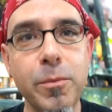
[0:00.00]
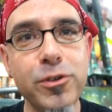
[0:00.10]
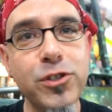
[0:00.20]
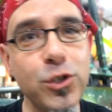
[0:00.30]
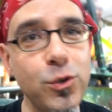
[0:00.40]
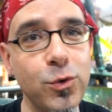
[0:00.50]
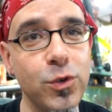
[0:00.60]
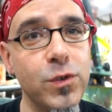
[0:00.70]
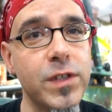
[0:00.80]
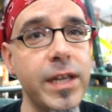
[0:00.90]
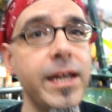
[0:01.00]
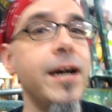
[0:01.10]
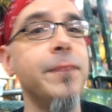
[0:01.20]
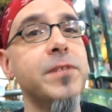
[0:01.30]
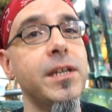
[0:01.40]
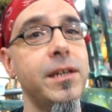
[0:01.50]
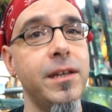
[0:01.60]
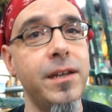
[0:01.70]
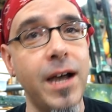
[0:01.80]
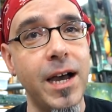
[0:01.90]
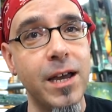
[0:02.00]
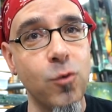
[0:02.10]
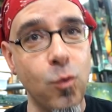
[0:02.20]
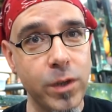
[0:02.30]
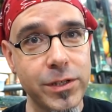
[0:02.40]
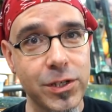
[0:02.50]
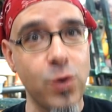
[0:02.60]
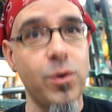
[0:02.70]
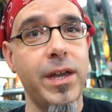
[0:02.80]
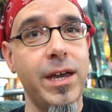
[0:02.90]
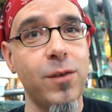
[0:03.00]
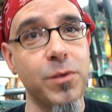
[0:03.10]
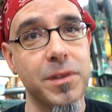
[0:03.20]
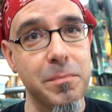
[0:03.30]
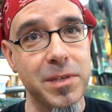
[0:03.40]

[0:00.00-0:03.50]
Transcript: Number 2, you stay updated on what's going on with the